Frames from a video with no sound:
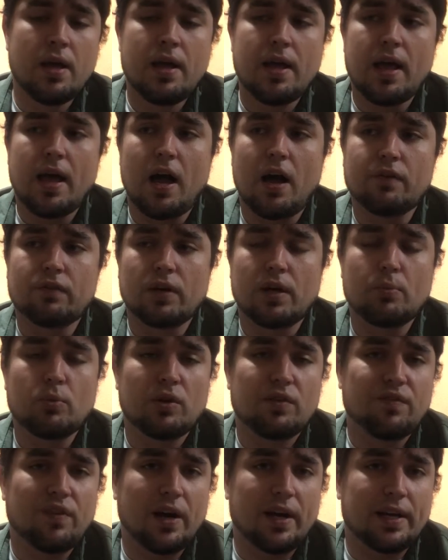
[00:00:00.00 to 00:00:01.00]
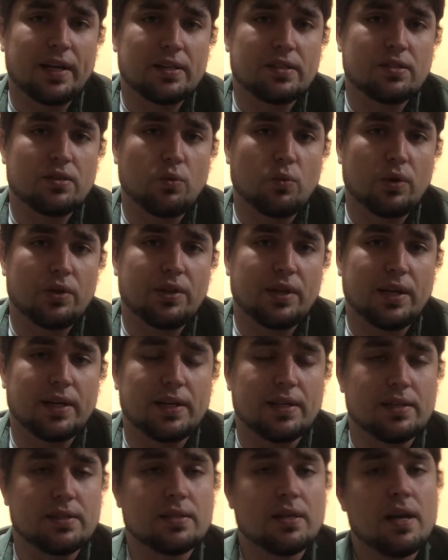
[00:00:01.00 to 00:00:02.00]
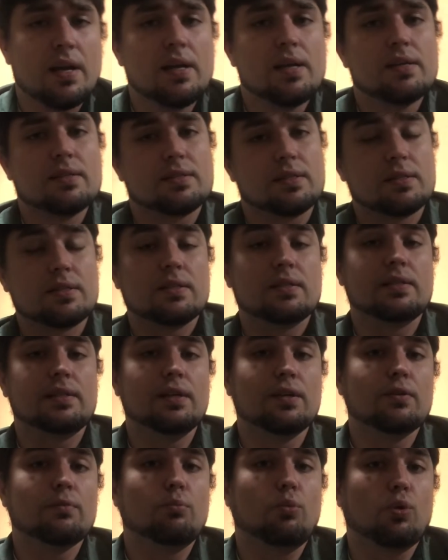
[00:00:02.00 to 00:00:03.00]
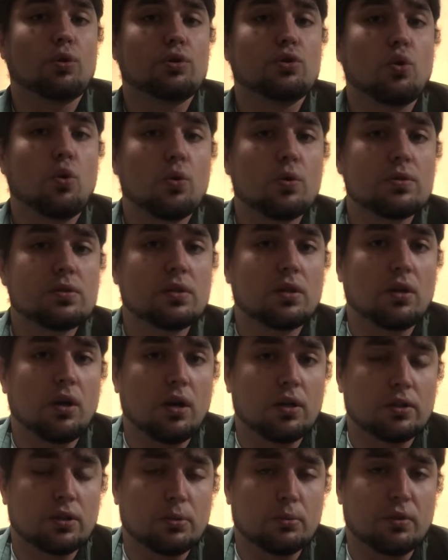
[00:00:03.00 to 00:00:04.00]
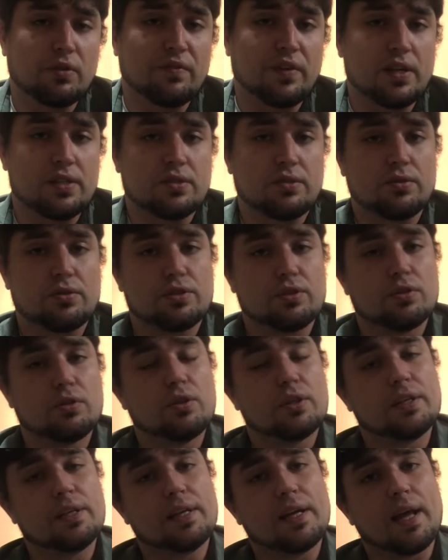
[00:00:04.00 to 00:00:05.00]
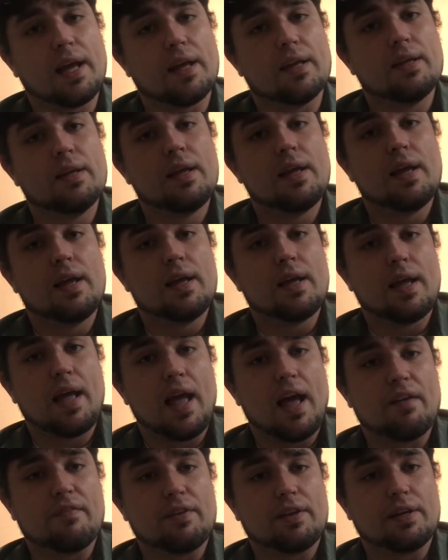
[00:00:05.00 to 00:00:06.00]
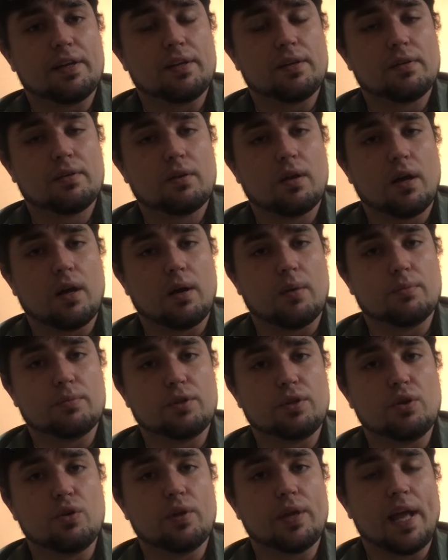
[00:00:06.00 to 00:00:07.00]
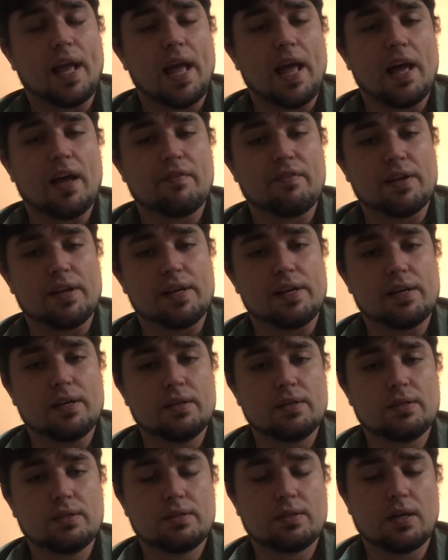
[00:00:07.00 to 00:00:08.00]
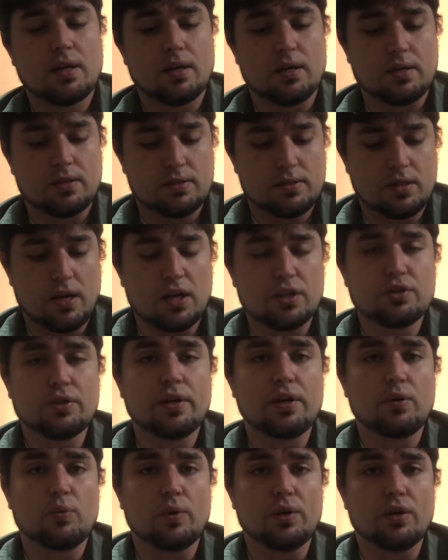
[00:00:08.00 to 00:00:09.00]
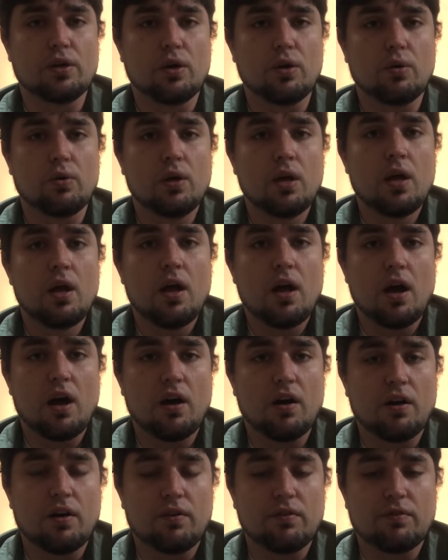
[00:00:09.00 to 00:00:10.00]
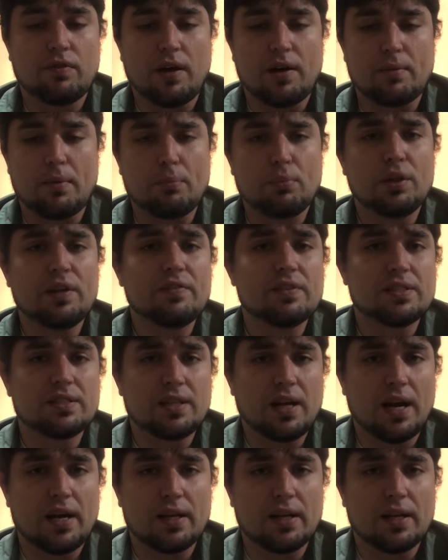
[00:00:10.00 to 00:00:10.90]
However, M1 Finance, the one thing is, since it's geared more towards the long-term investors, you're looking at having, you only have a stock trading window of, I believe it's 9